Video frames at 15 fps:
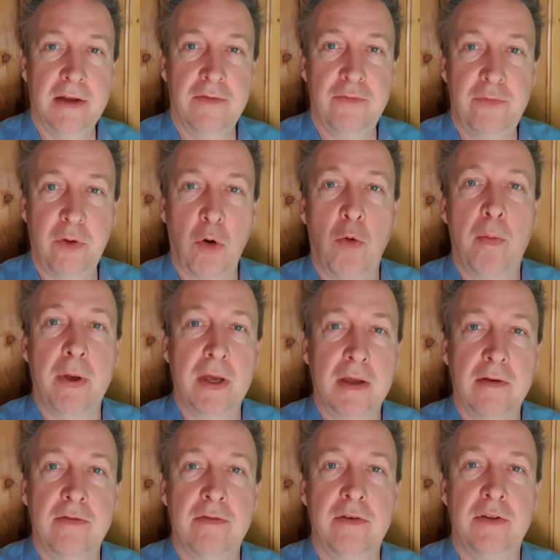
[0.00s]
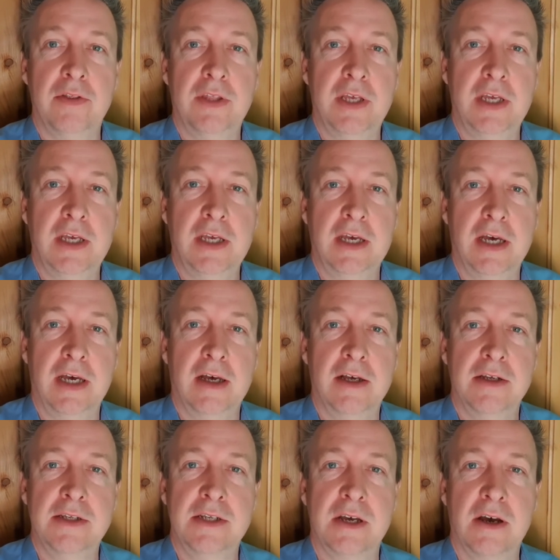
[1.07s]
filming for the
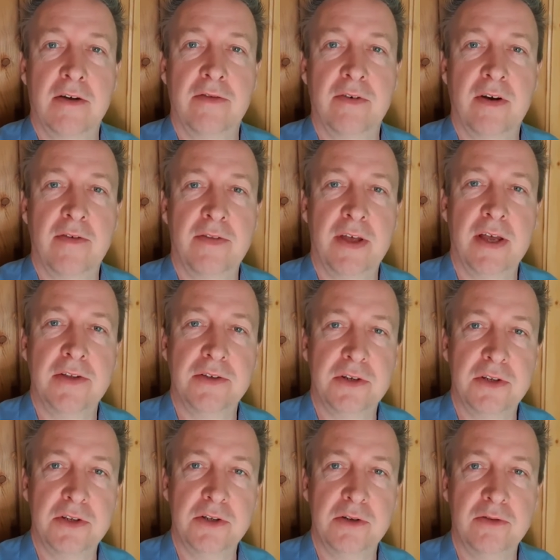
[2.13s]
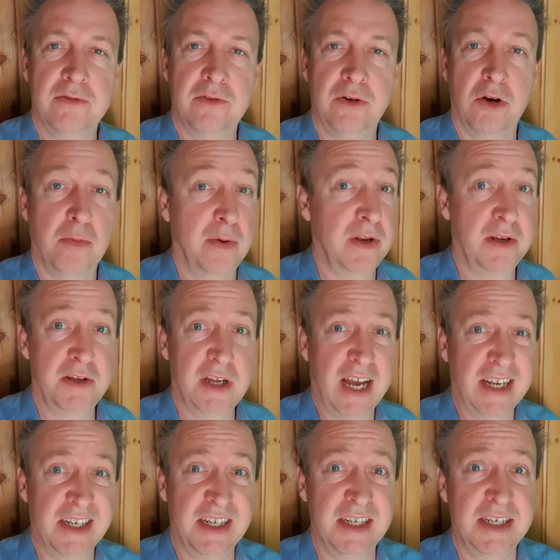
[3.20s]
CI5002 film,
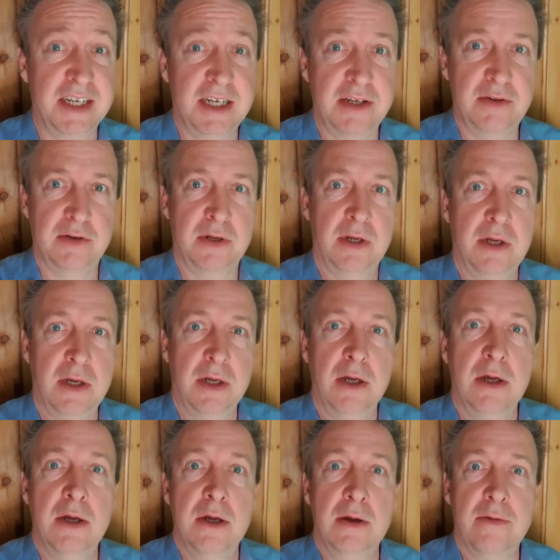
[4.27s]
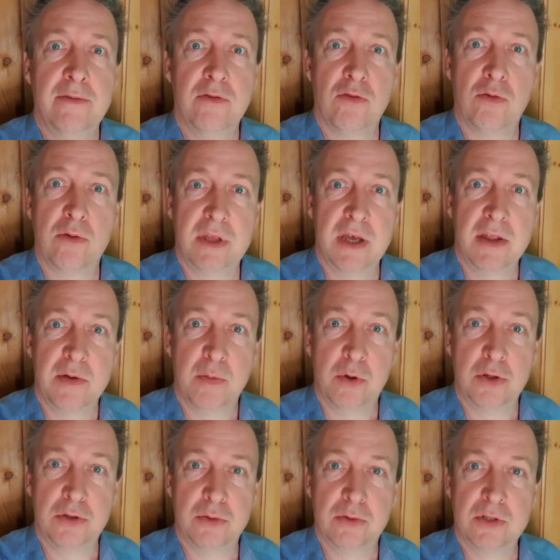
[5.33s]
and indeed for all of the other
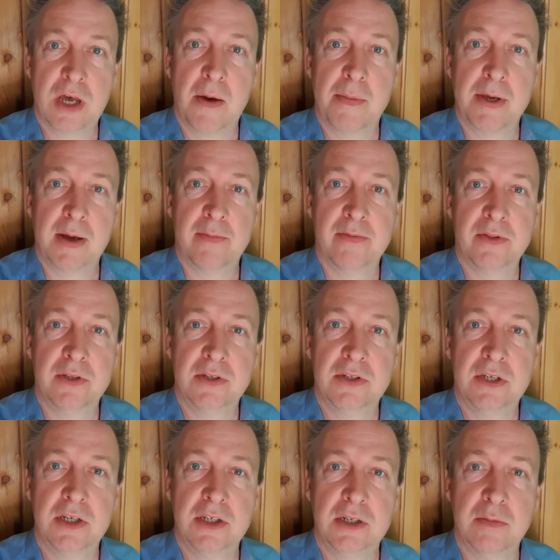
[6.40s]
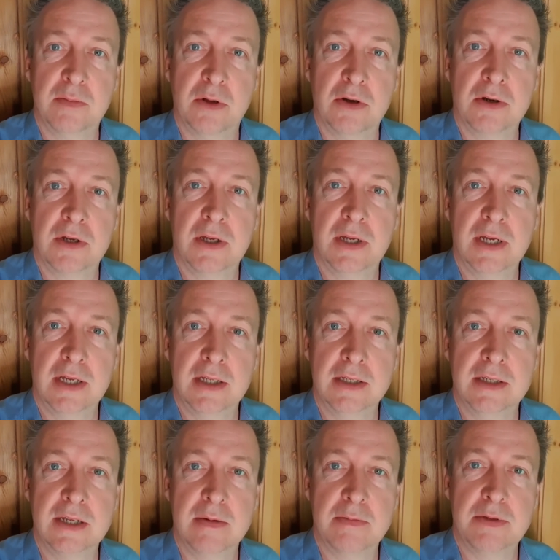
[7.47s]
modules coming up for this teaching block in
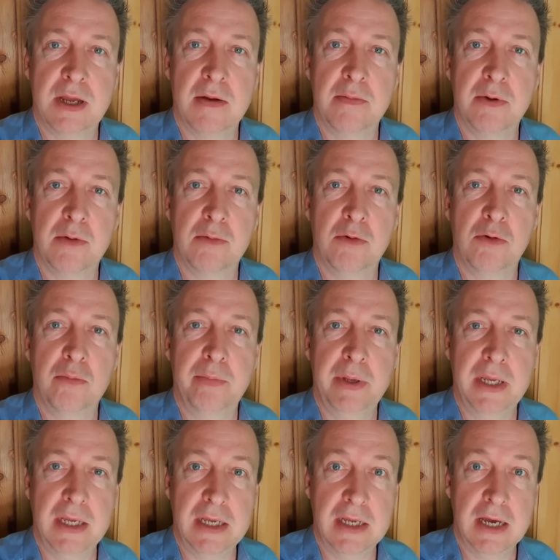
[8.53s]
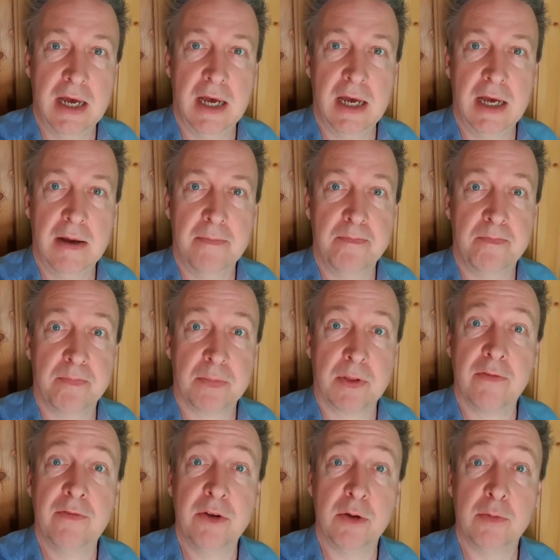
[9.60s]
September, will be
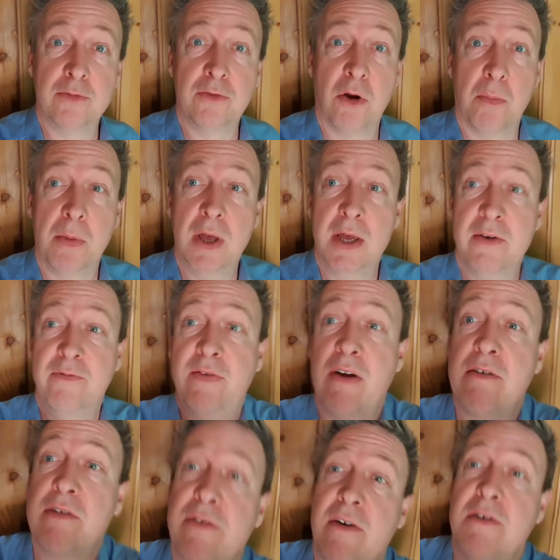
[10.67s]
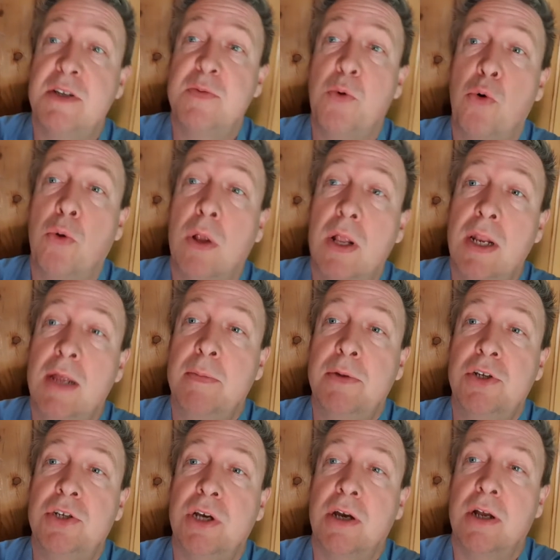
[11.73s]
filmed from. Very, very small. Let me
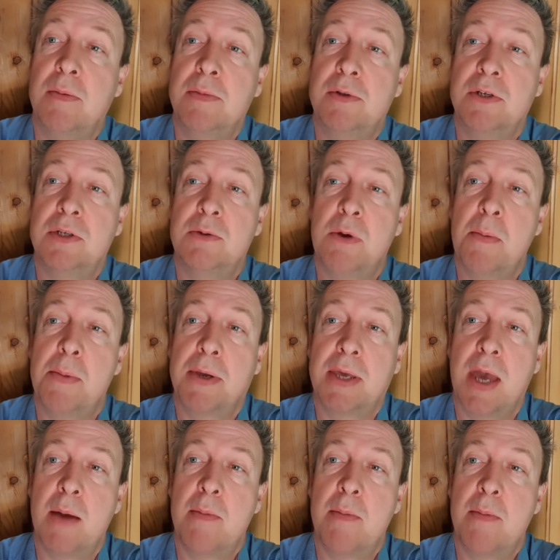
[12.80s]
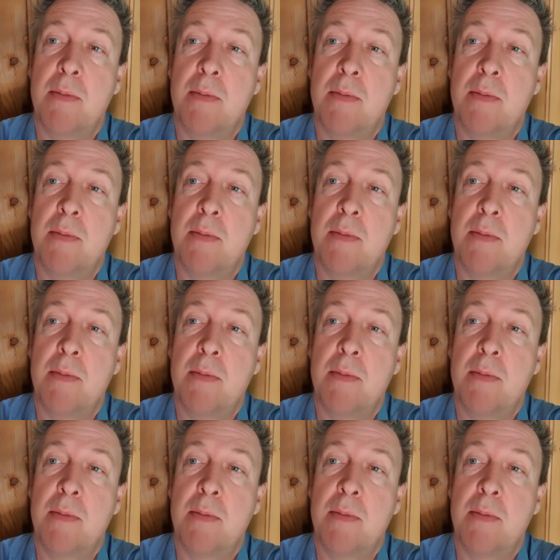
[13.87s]
show you. Let me just swap my camera around.